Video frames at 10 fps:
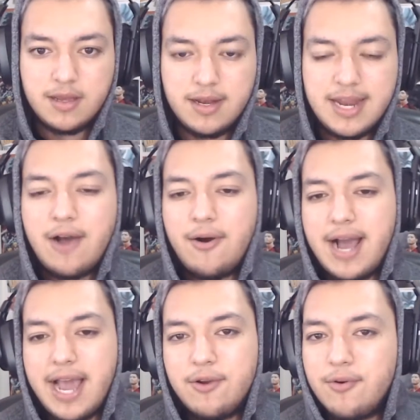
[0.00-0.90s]
Now,
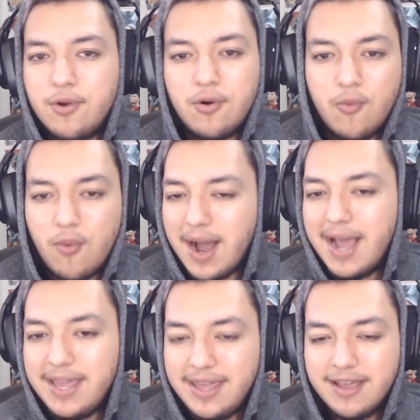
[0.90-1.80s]
I don't know
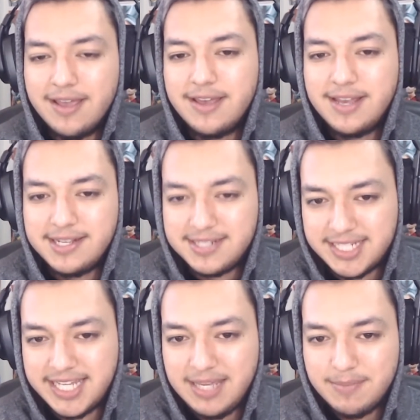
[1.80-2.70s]
why his
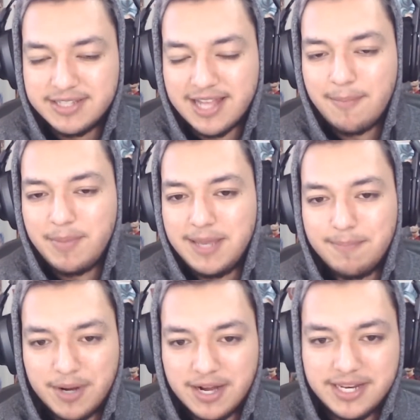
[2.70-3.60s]
team is not being
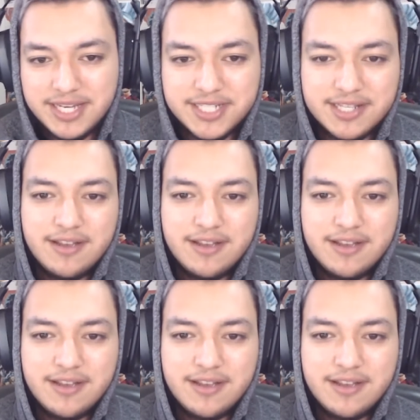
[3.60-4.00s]
punished